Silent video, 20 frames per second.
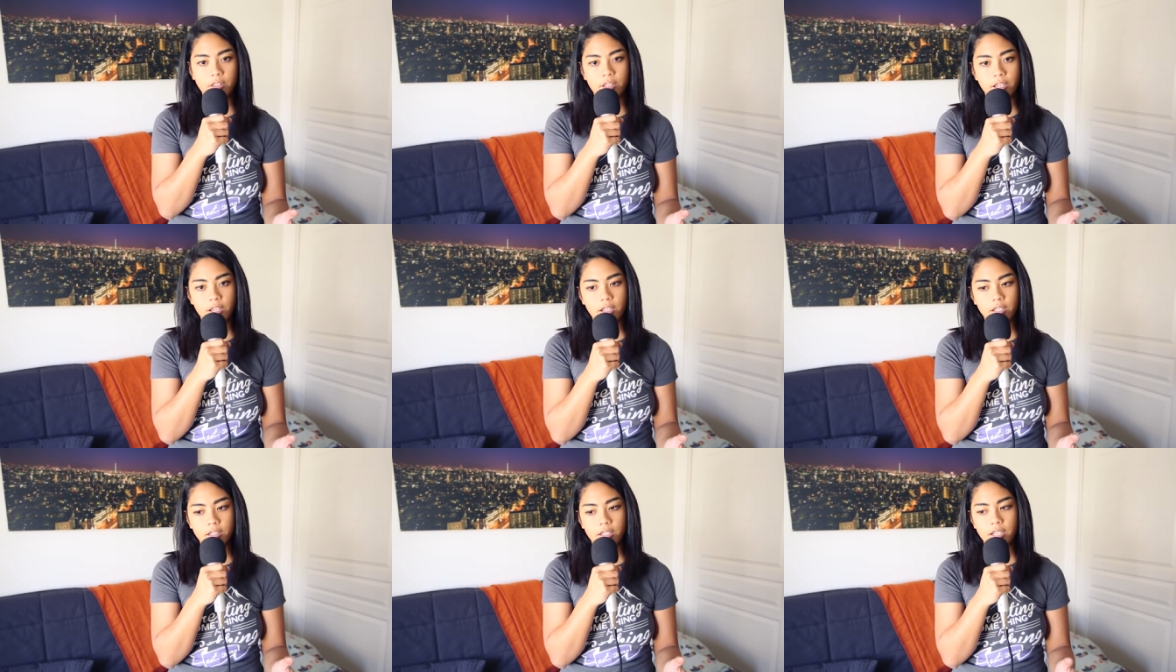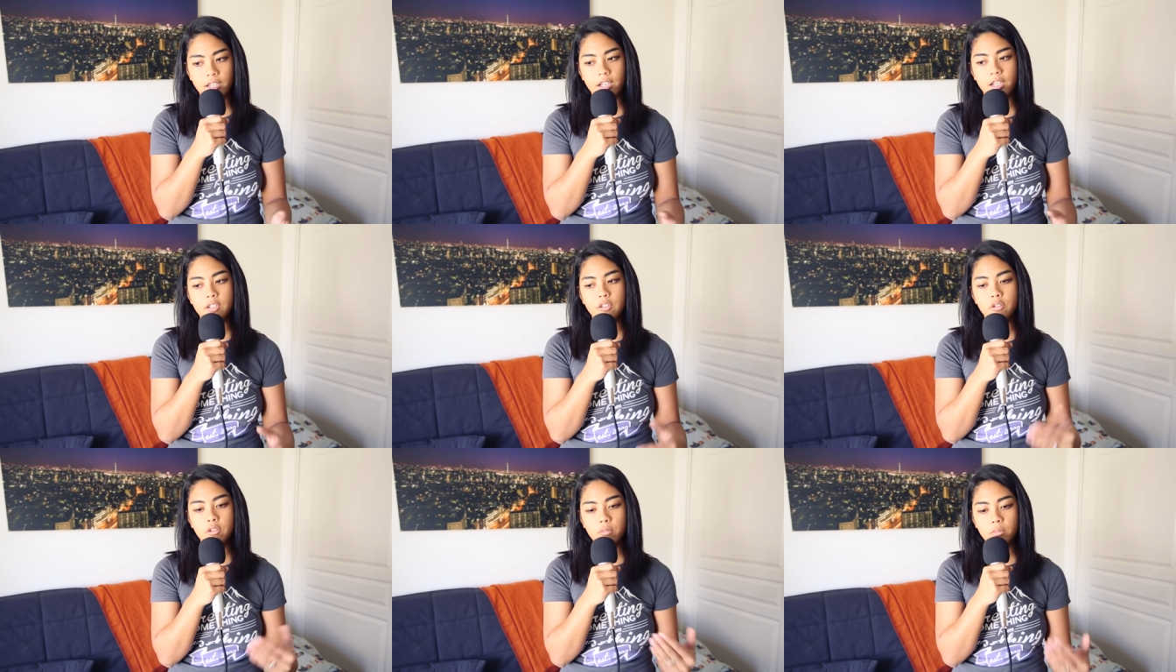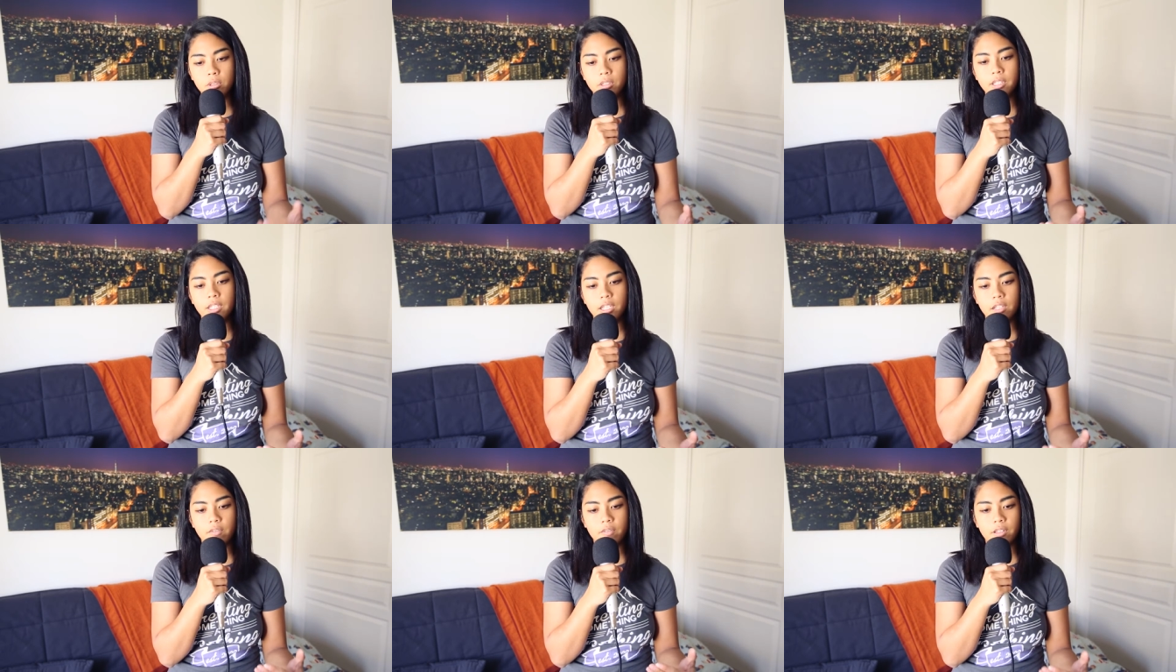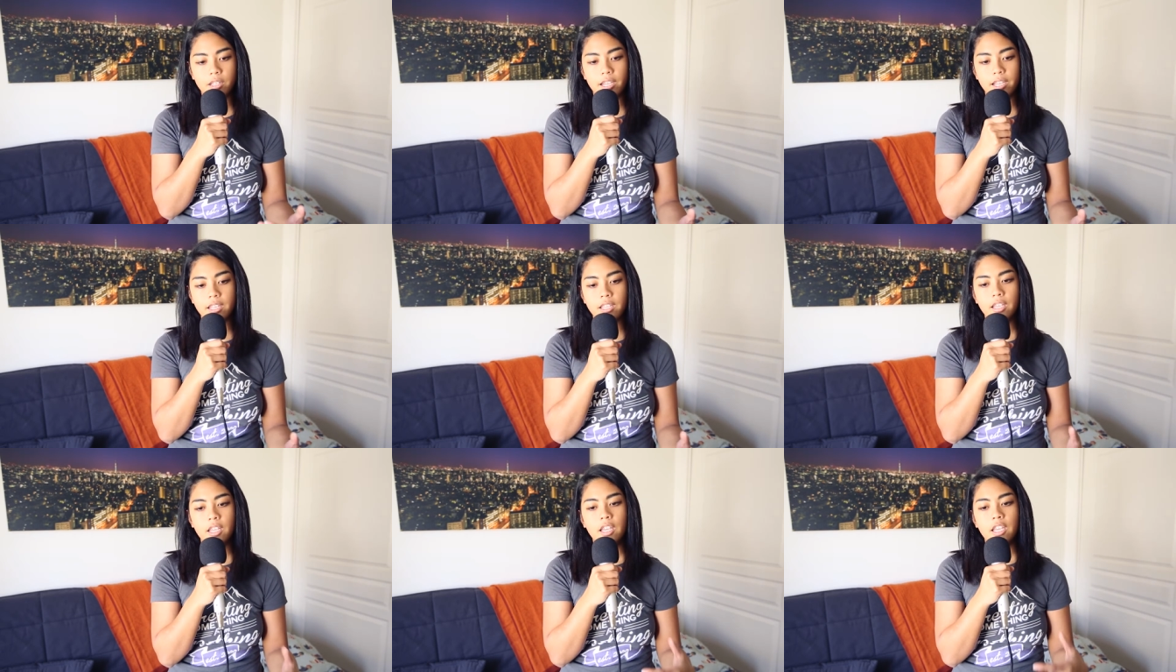in that, like, I do believe,
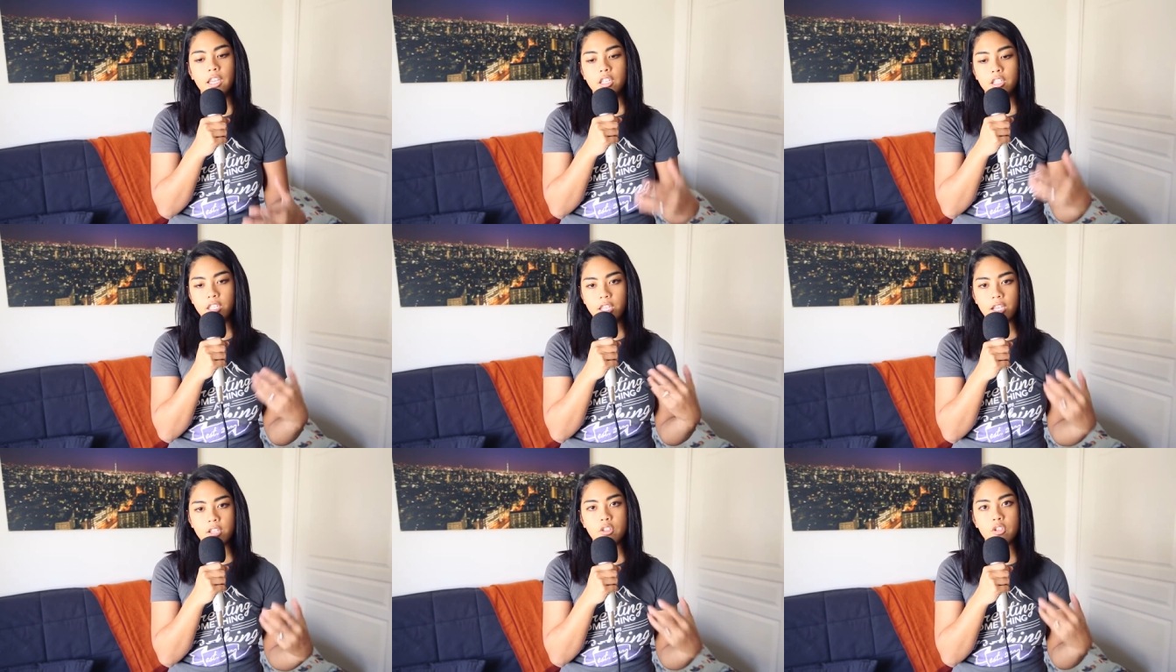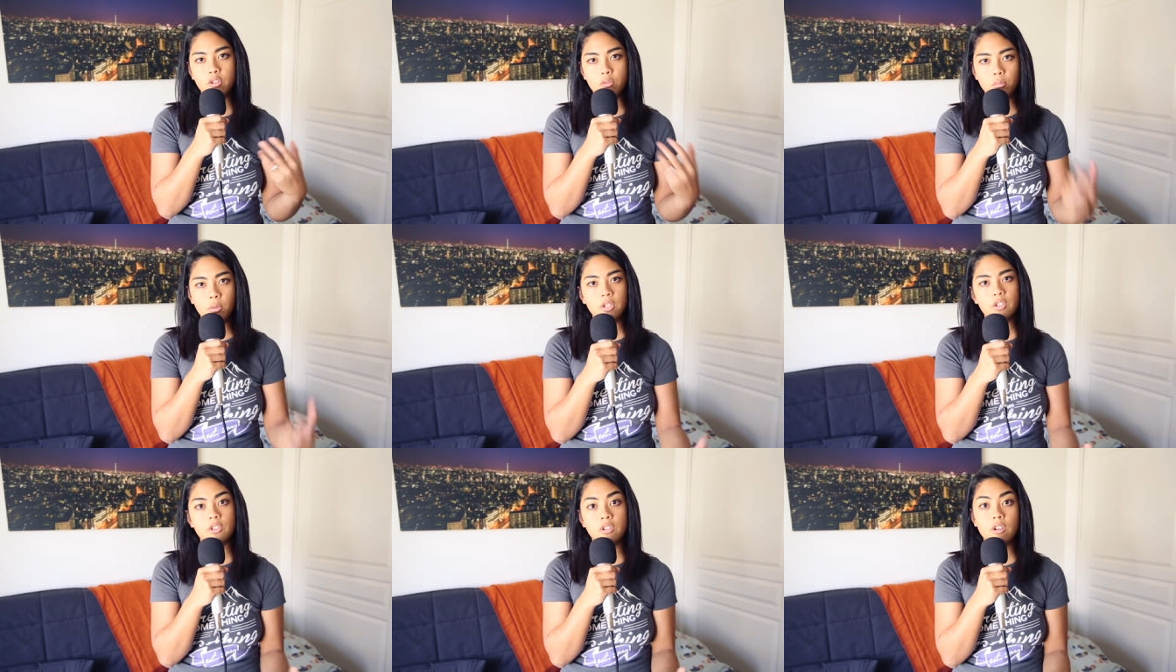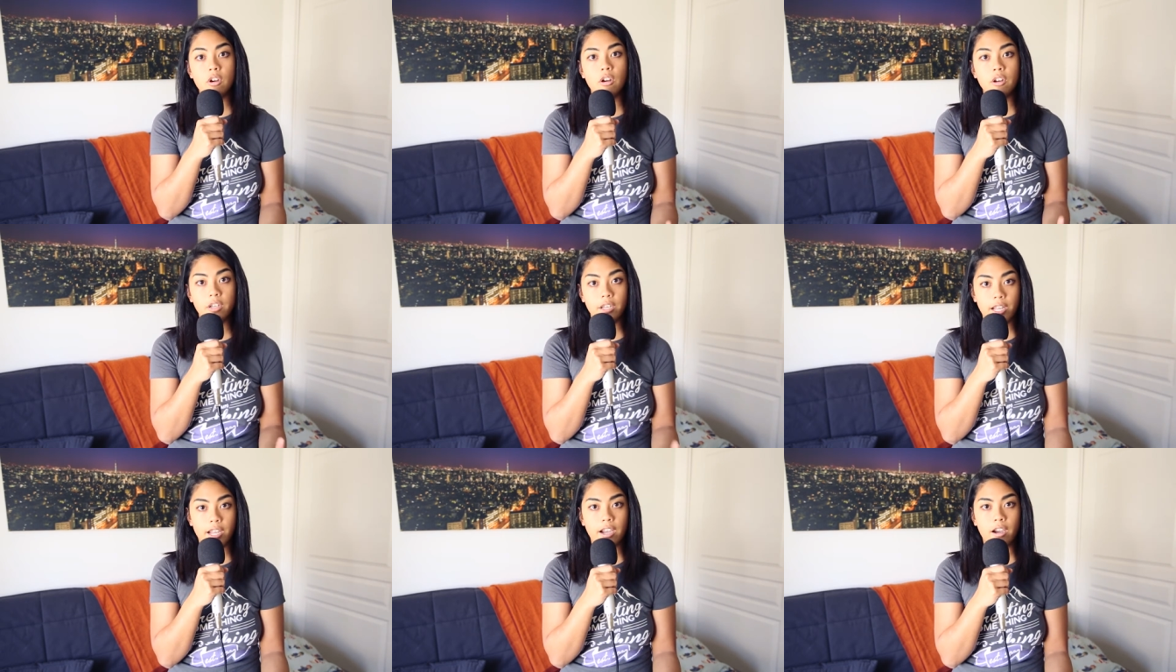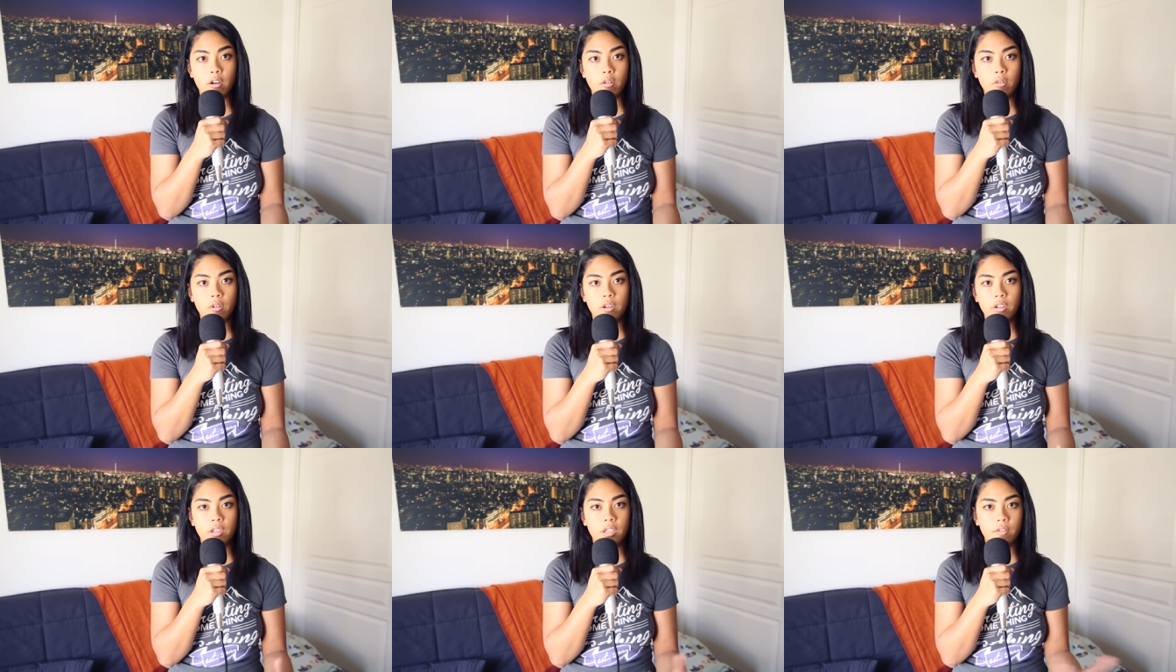like, yes, you must start
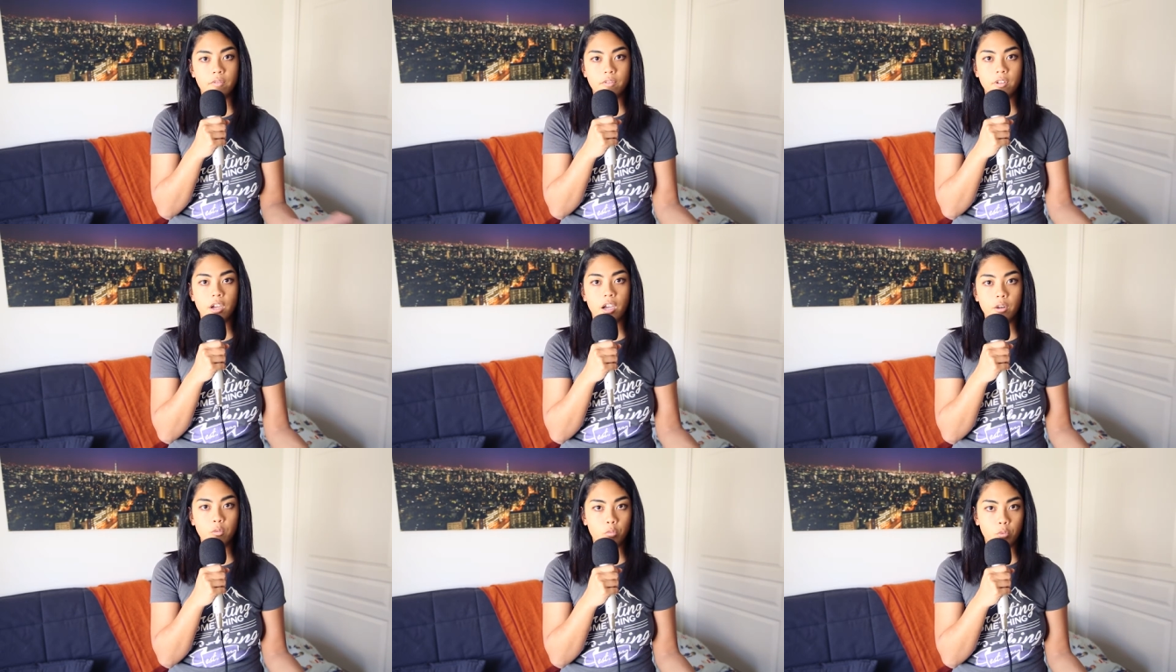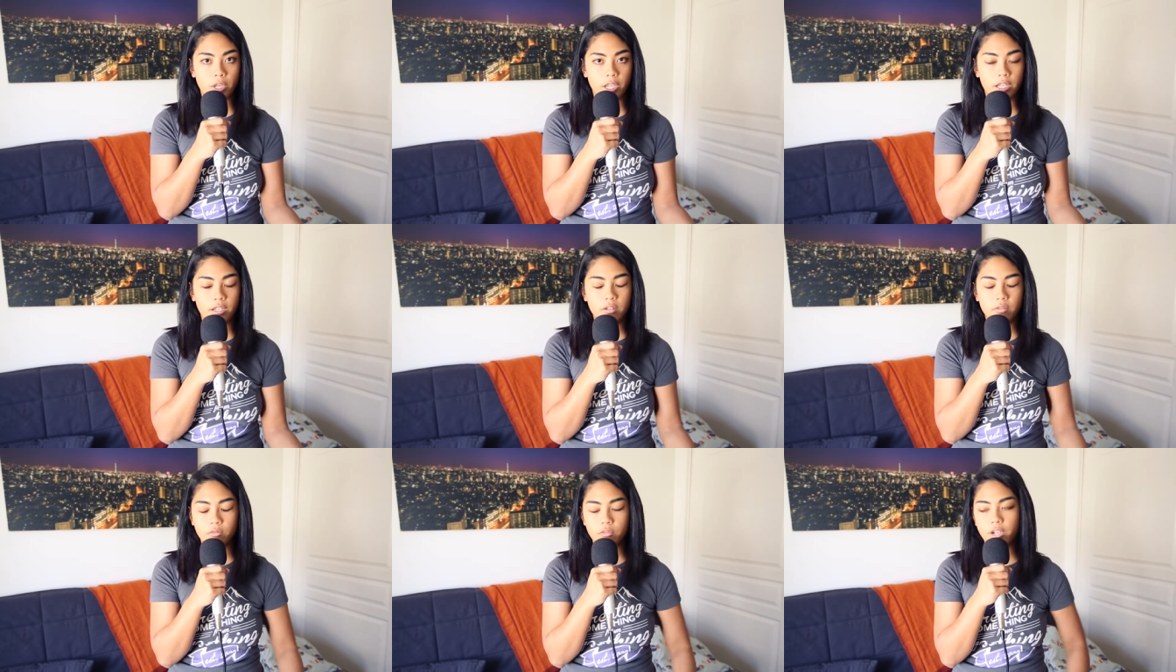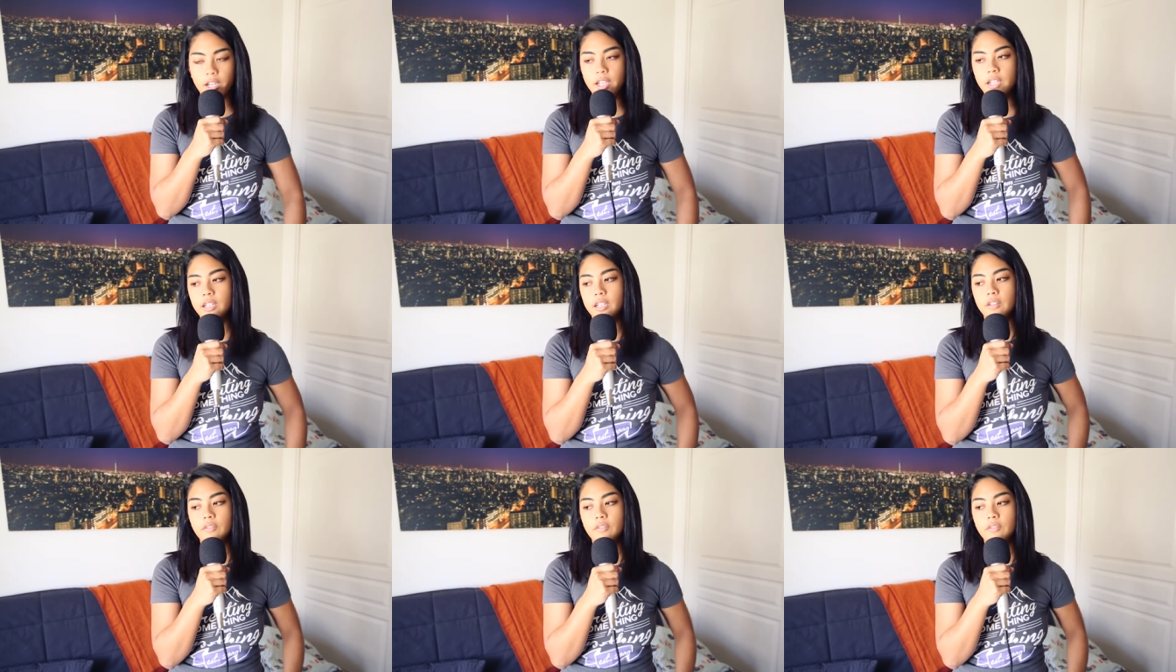now, if not when, right?